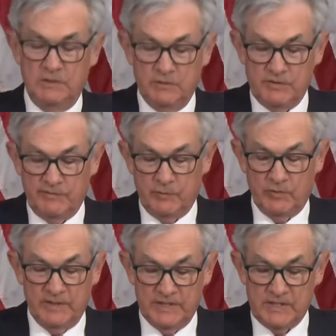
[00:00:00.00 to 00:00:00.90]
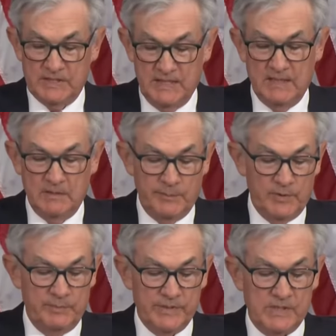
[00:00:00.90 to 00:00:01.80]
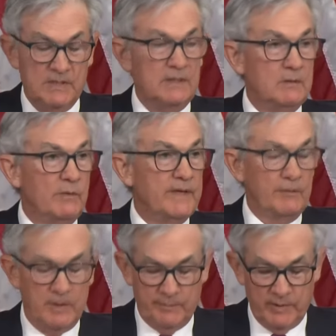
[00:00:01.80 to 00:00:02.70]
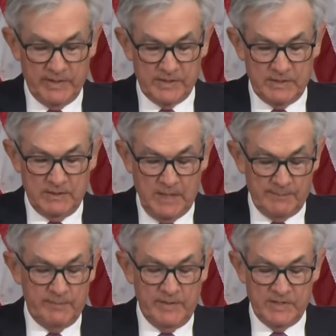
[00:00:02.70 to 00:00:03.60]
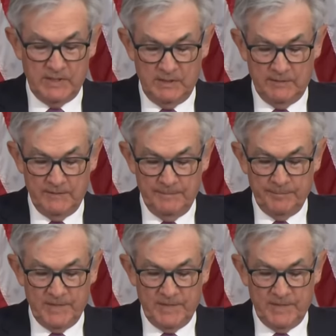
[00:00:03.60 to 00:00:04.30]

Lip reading: be used for its intended purpose without compromising the other.